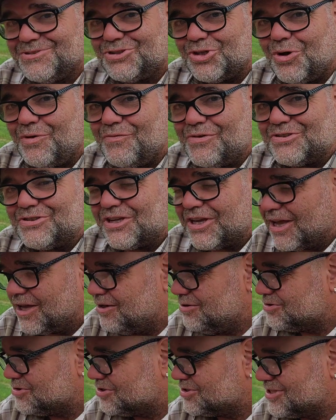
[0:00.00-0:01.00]
time for us to
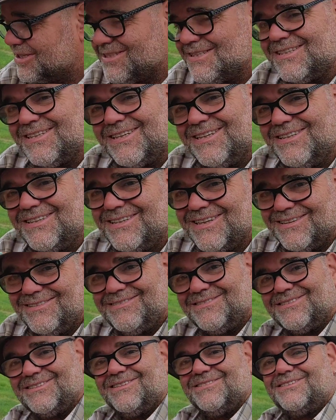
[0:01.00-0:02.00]
go, so I can say ta-ta, you
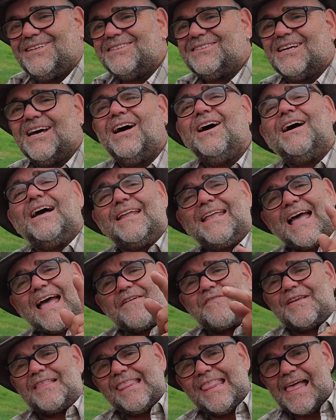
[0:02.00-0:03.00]
know. So ta-ta and
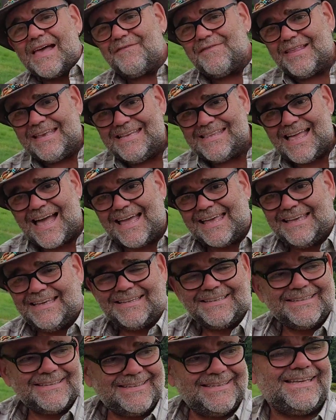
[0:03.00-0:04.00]
have a lovely day.
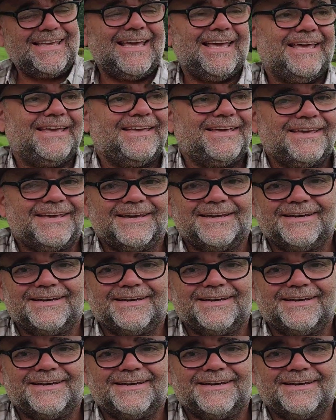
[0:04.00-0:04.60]
Yeah.